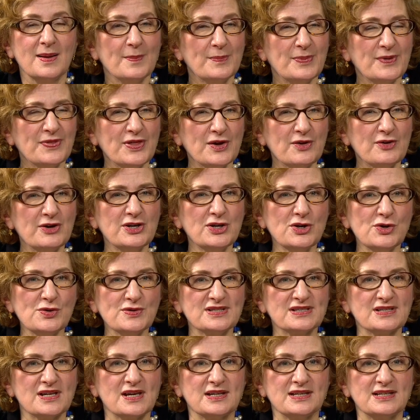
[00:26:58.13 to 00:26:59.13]
But there are new
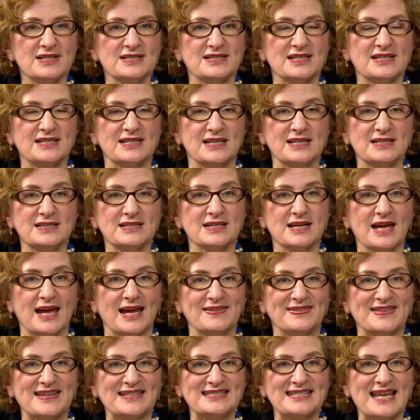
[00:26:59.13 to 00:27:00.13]
studies that
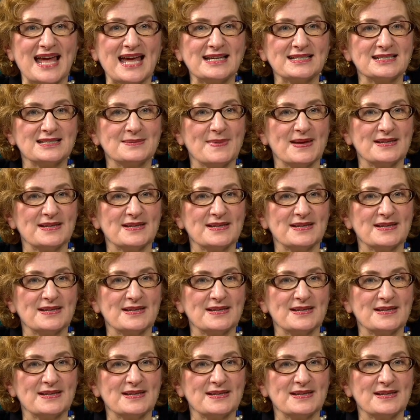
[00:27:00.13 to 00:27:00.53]
indicate that text